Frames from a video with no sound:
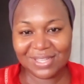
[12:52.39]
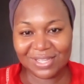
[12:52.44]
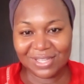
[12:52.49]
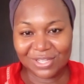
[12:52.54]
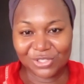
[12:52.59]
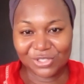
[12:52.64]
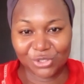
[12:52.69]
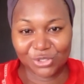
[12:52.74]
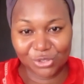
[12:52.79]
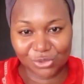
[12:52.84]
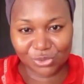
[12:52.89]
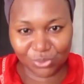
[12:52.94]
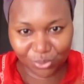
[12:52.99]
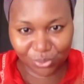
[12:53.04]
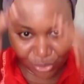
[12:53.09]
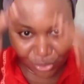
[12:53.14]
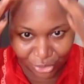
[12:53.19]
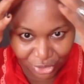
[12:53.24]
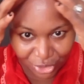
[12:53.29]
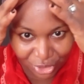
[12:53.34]
Just
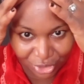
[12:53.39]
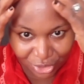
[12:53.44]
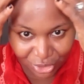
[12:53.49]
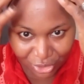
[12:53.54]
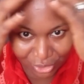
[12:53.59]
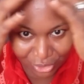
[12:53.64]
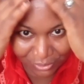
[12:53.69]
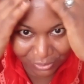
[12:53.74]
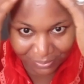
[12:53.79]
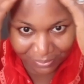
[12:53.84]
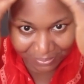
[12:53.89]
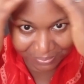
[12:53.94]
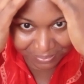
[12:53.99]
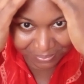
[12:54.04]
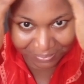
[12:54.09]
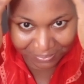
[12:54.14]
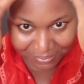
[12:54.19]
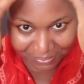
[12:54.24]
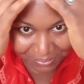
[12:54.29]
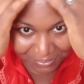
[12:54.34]
wash.
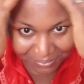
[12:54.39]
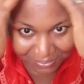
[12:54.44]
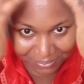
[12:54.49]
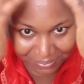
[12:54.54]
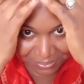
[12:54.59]
Hmm.